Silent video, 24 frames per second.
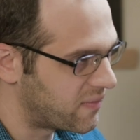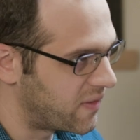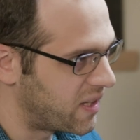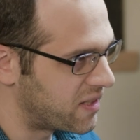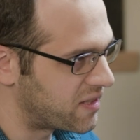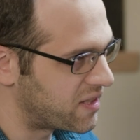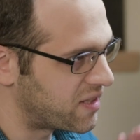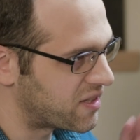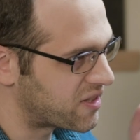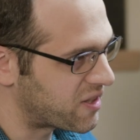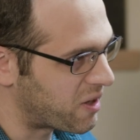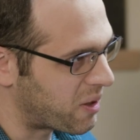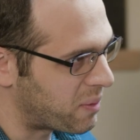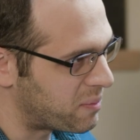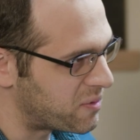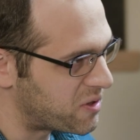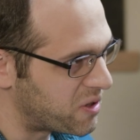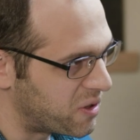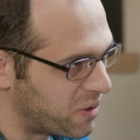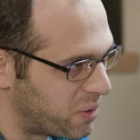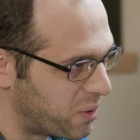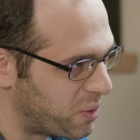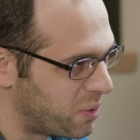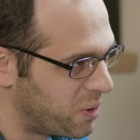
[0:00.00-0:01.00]
This is Psalm
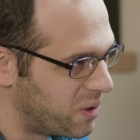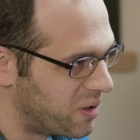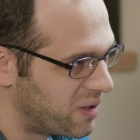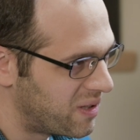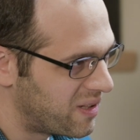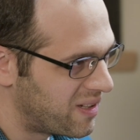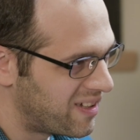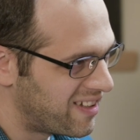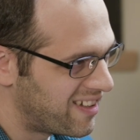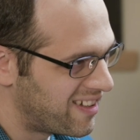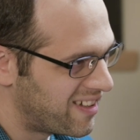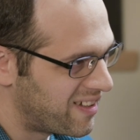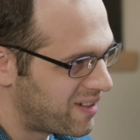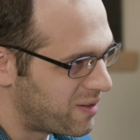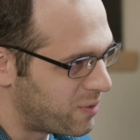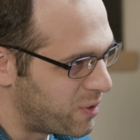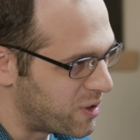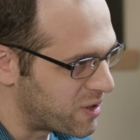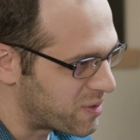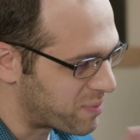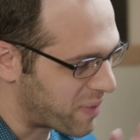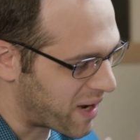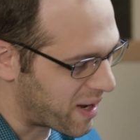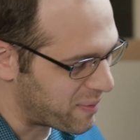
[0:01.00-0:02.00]
2,
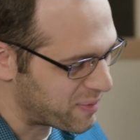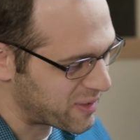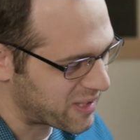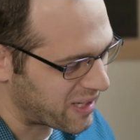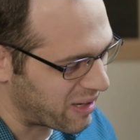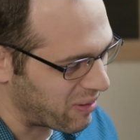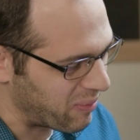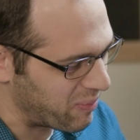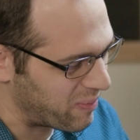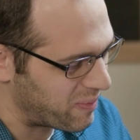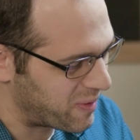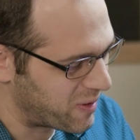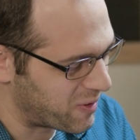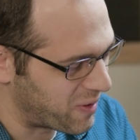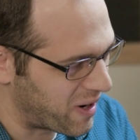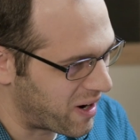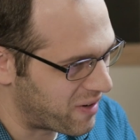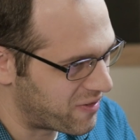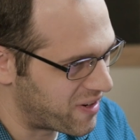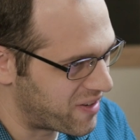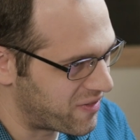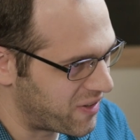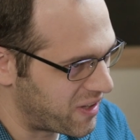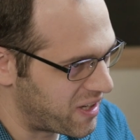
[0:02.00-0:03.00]
which pops up
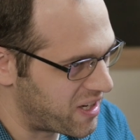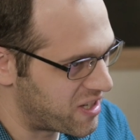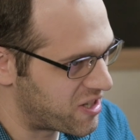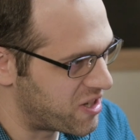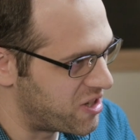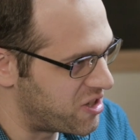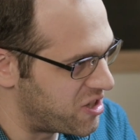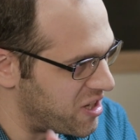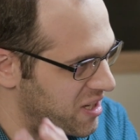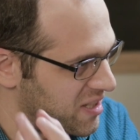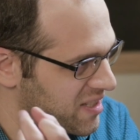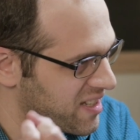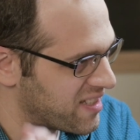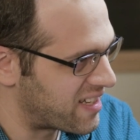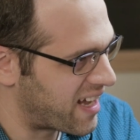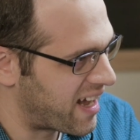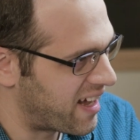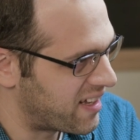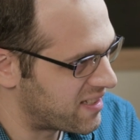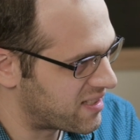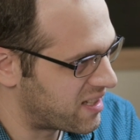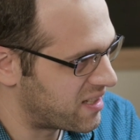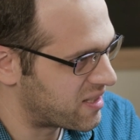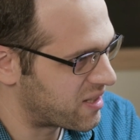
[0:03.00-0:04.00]
throughout Revelation. Jesus
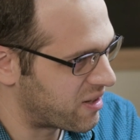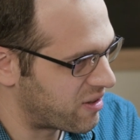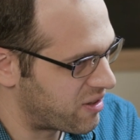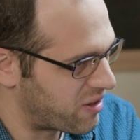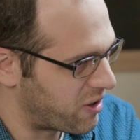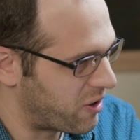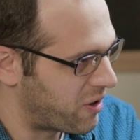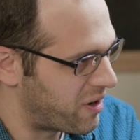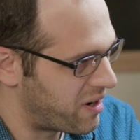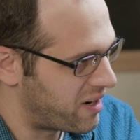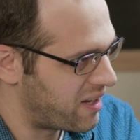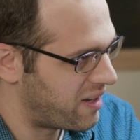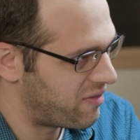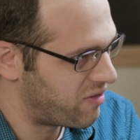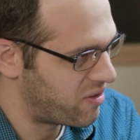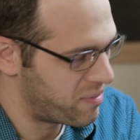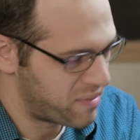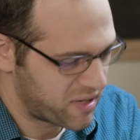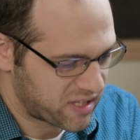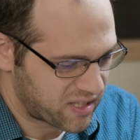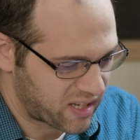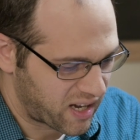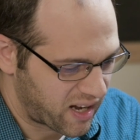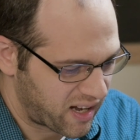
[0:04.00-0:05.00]
has this authority of the
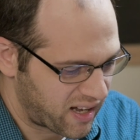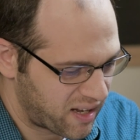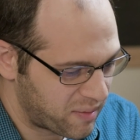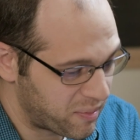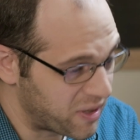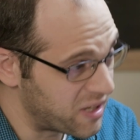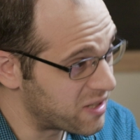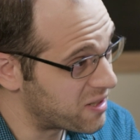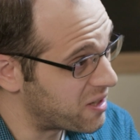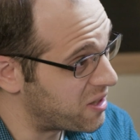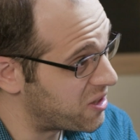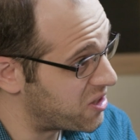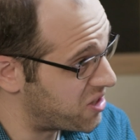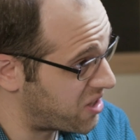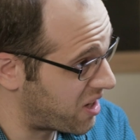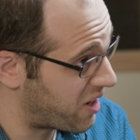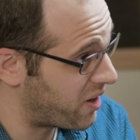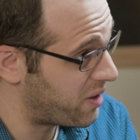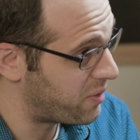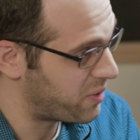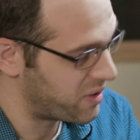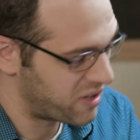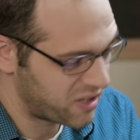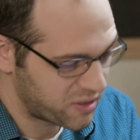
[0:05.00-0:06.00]
Messiah, but he's going to
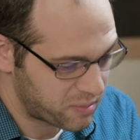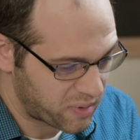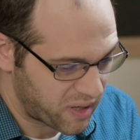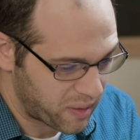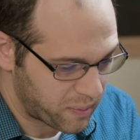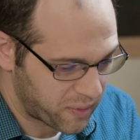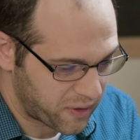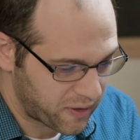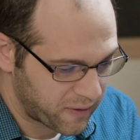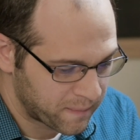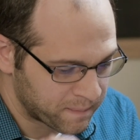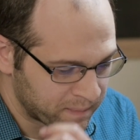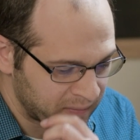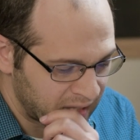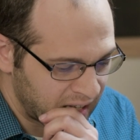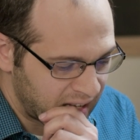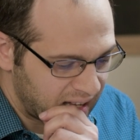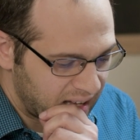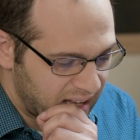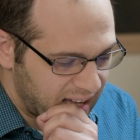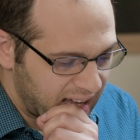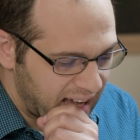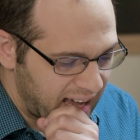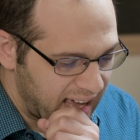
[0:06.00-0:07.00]
share it with his people.
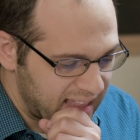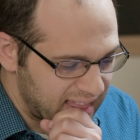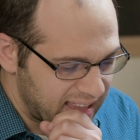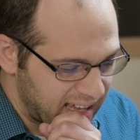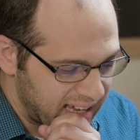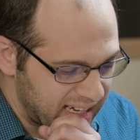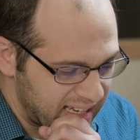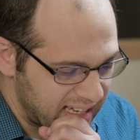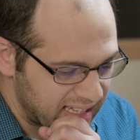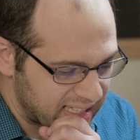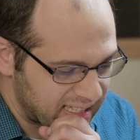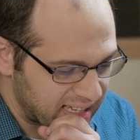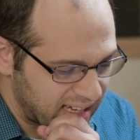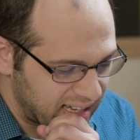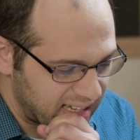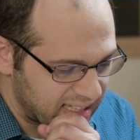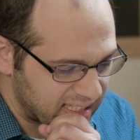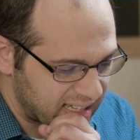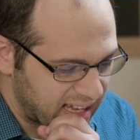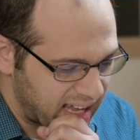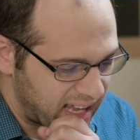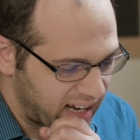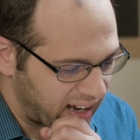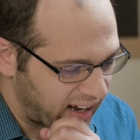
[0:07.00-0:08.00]
And then he
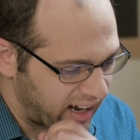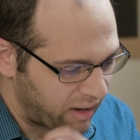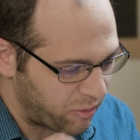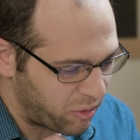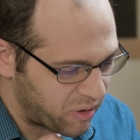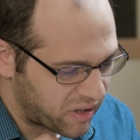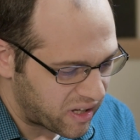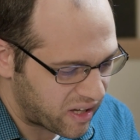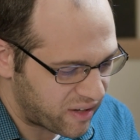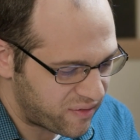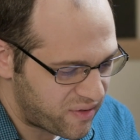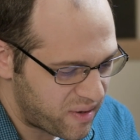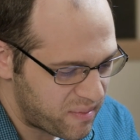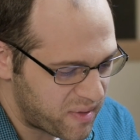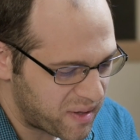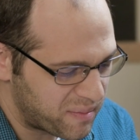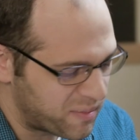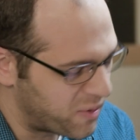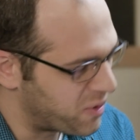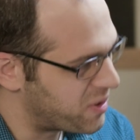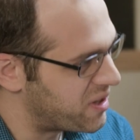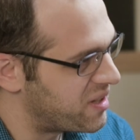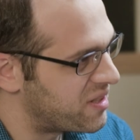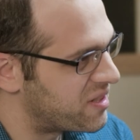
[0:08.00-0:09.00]
says, and I will give him the
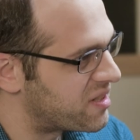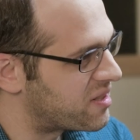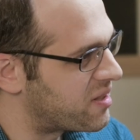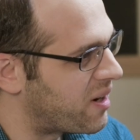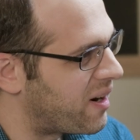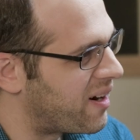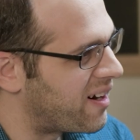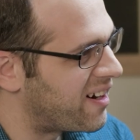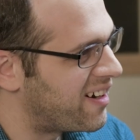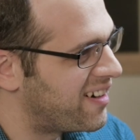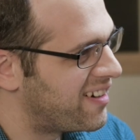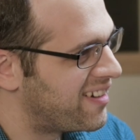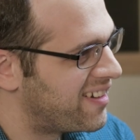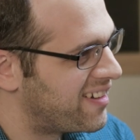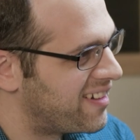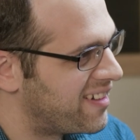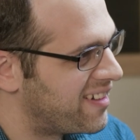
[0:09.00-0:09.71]
morning star.